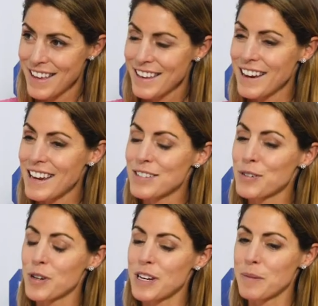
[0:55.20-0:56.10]
Now let's
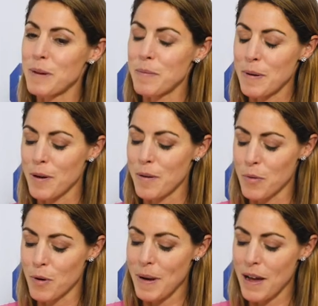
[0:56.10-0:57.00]
talk a little bit
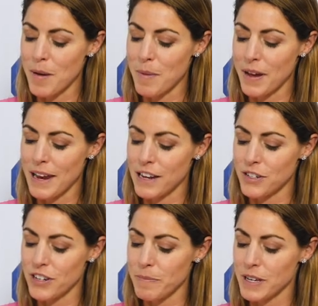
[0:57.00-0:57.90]
more about Oman
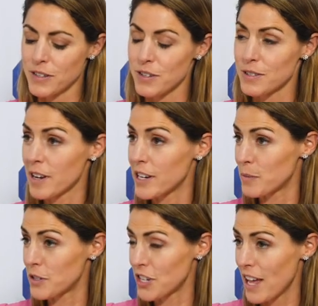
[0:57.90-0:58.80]
LNG, because you signed
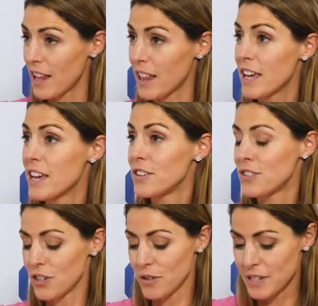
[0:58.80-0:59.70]
with Shell
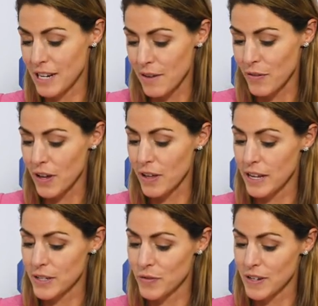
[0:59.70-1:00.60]
to deliver
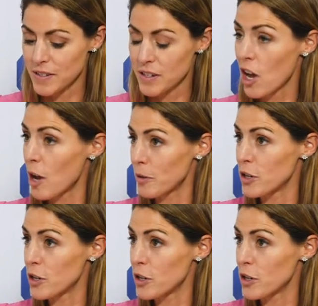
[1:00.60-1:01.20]
its first carbon